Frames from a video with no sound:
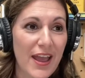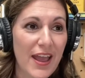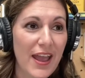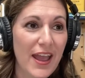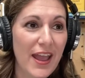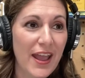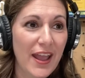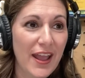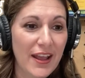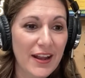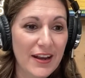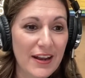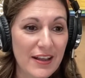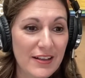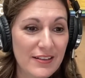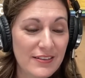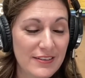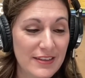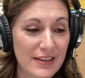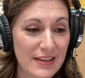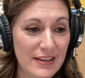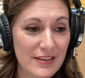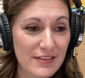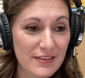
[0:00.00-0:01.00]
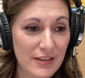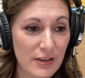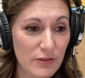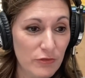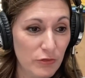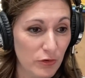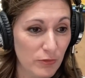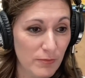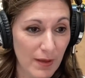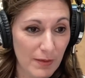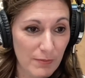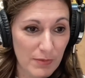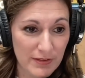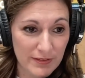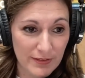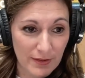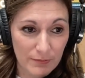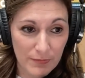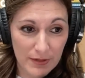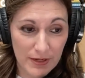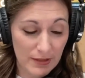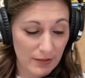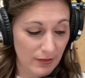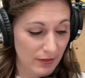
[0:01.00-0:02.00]
And it's easy for maybe
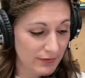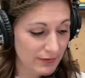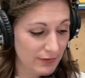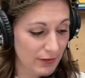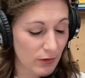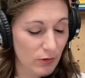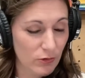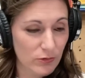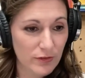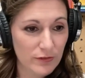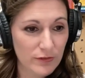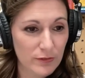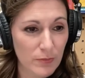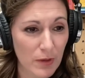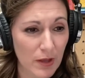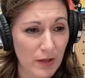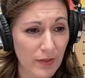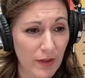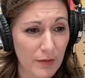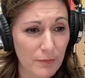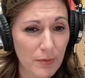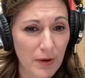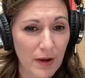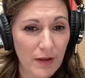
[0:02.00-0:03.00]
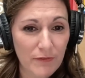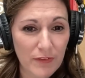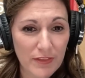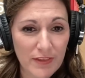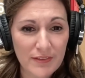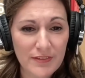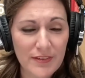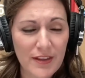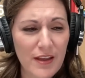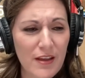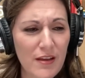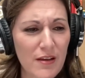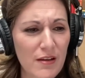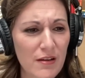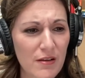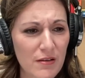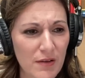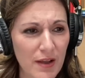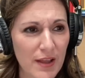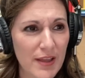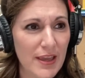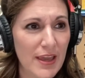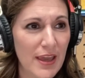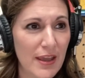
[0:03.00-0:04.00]
somebody listening who's a small nonprofit that say, oh,
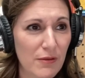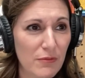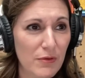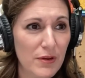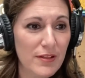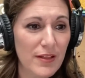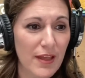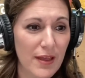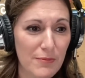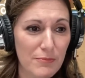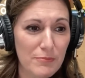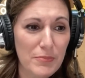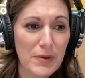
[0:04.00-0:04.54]
I can't relate.